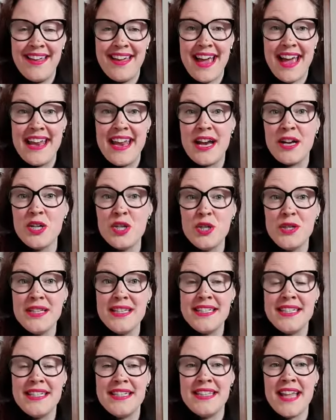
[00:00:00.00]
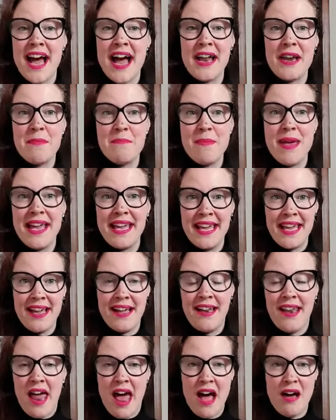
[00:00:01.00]
and actually start making
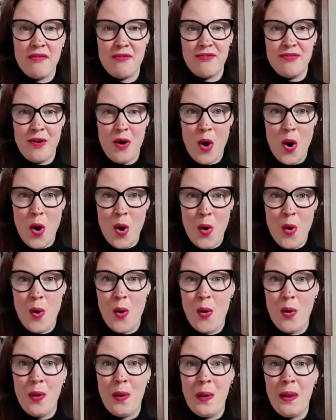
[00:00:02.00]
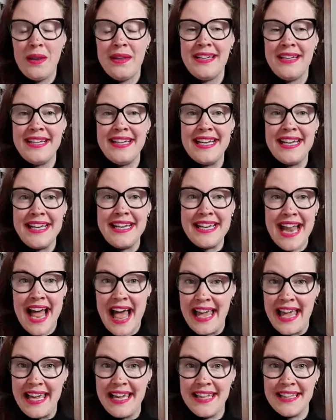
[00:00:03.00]
love all
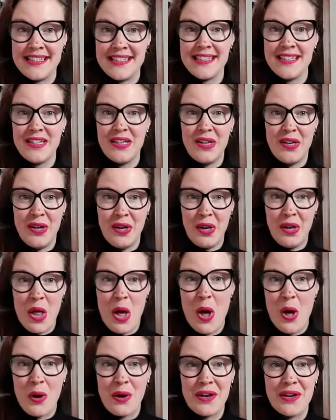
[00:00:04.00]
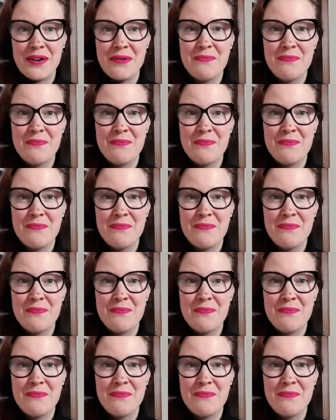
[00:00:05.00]
night long.